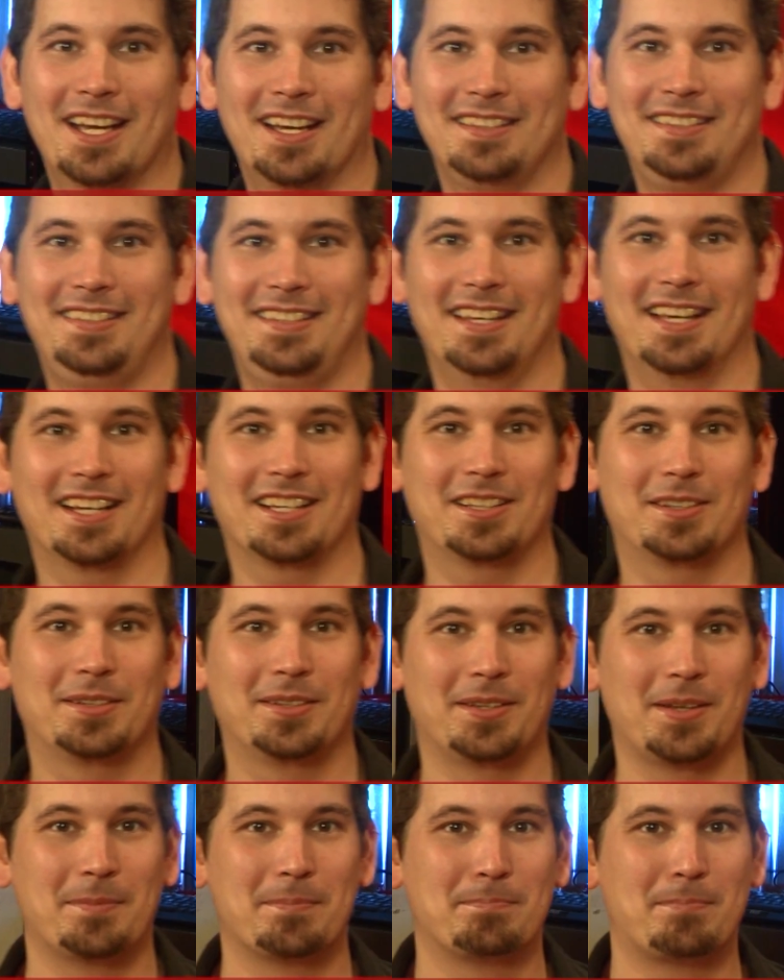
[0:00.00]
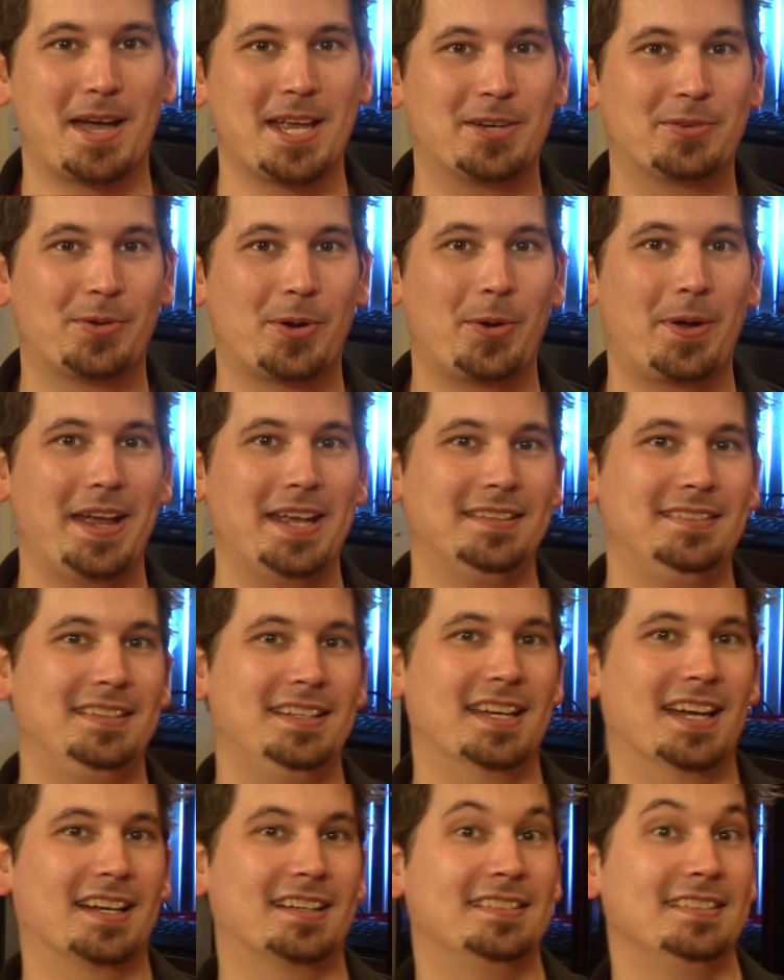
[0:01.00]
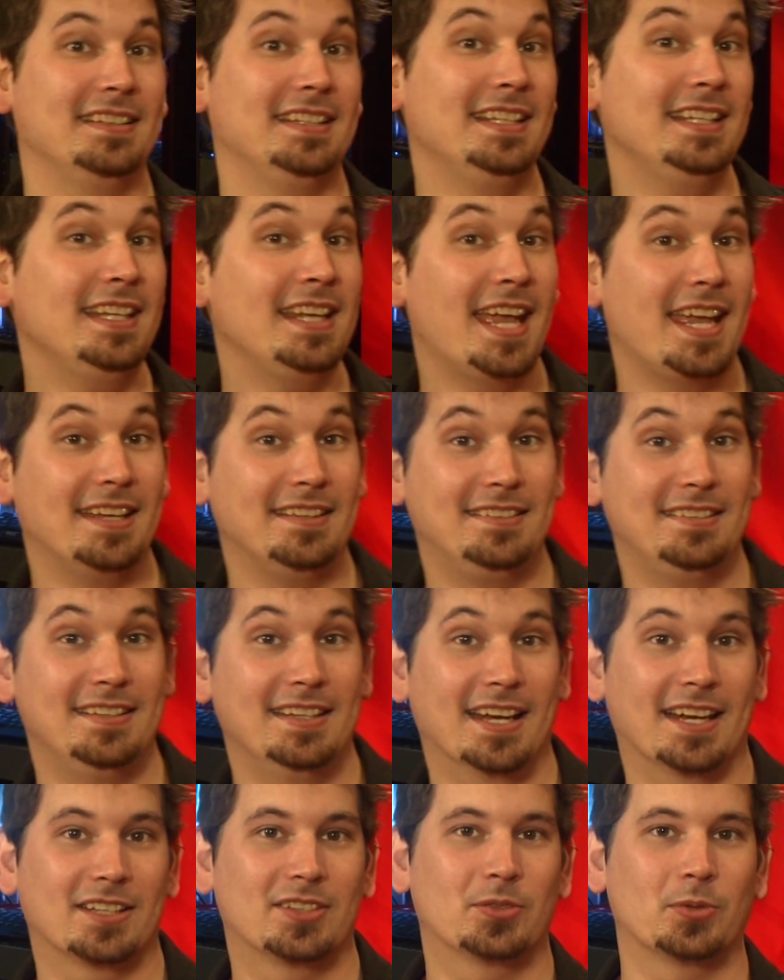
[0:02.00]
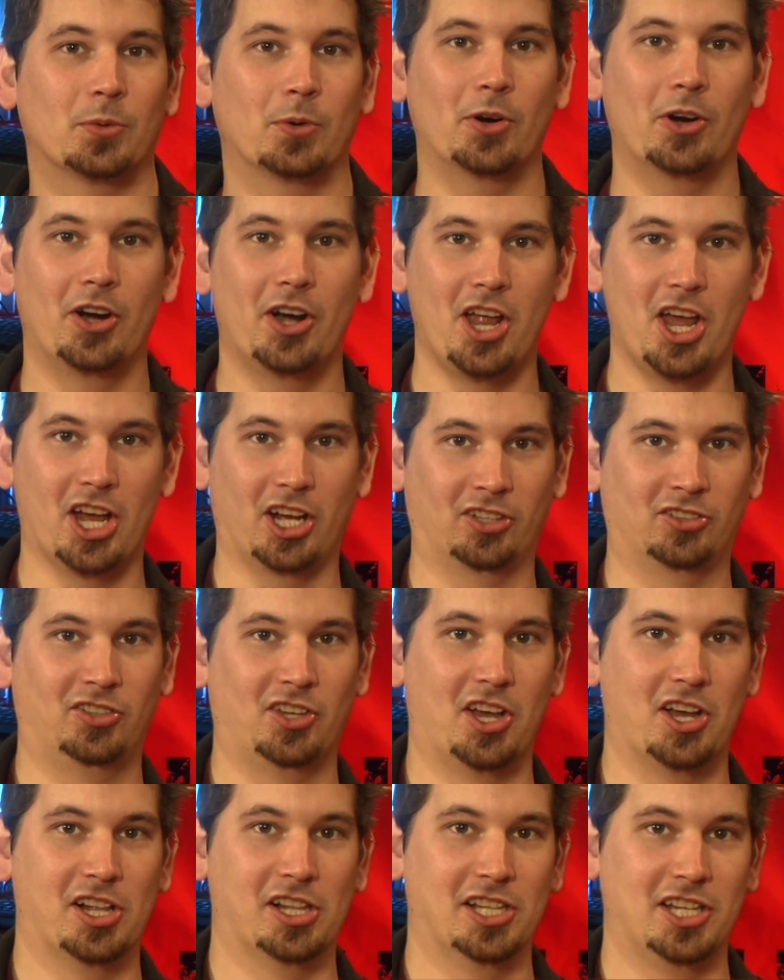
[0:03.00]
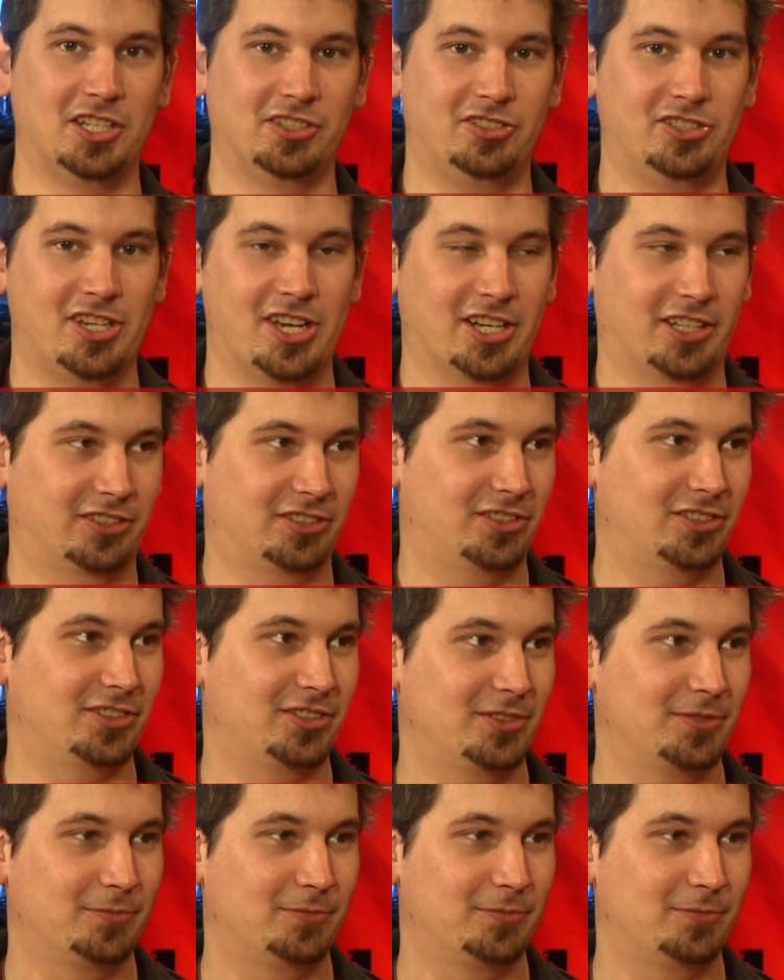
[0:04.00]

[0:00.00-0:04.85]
I T X, Micro A T X, E A T X, or X L A T X